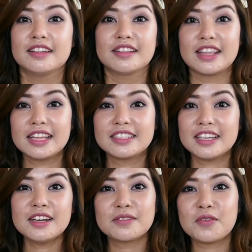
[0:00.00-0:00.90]
that's
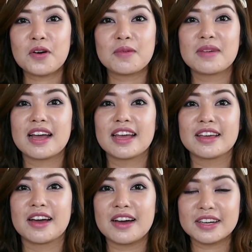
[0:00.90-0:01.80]
it for
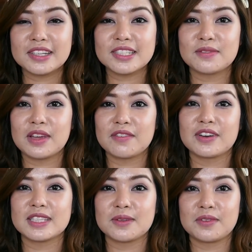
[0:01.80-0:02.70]
my August
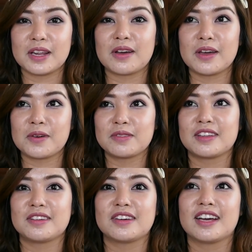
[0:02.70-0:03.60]
favorites video. I hope
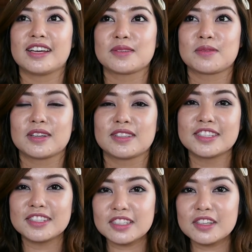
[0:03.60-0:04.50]
that you guys weren't
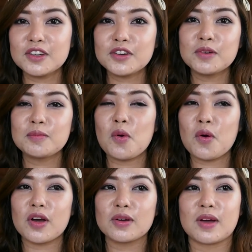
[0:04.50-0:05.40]
too
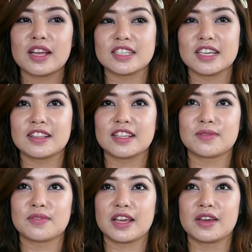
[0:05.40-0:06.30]
bored watching this
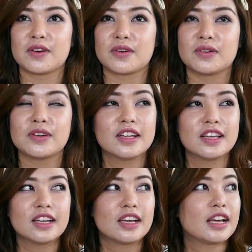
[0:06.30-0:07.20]
video.
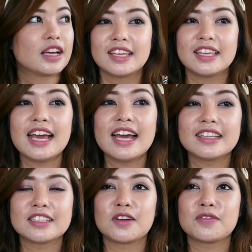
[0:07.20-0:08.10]
Uh, yeah,
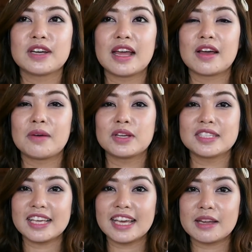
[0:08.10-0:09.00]
that's all for now. Once
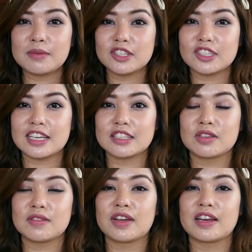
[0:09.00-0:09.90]
again, I would just like to
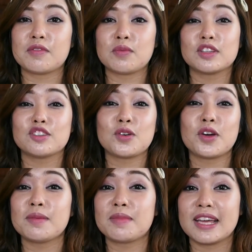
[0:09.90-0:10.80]
invite everyone to
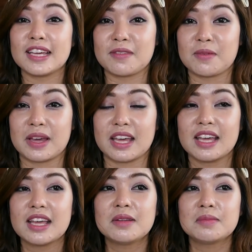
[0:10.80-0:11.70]
join my giveaway.
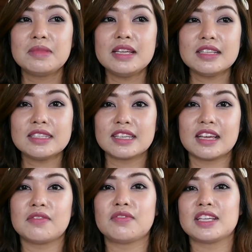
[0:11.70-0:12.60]
Please
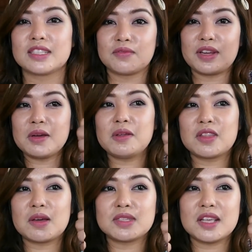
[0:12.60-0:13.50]
give this video a
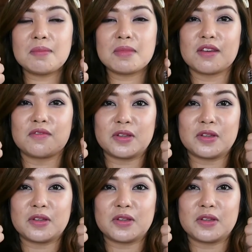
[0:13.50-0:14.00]
thumbs up if you